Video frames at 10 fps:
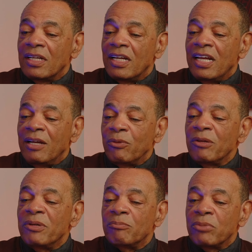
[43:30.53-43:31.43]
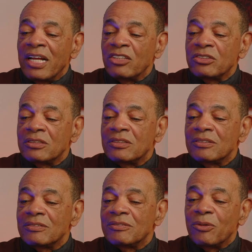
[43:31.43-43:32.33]
And we've been blessed
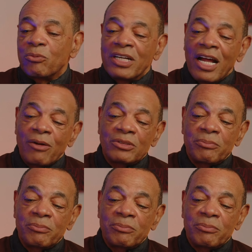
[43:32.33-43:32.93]
from when I was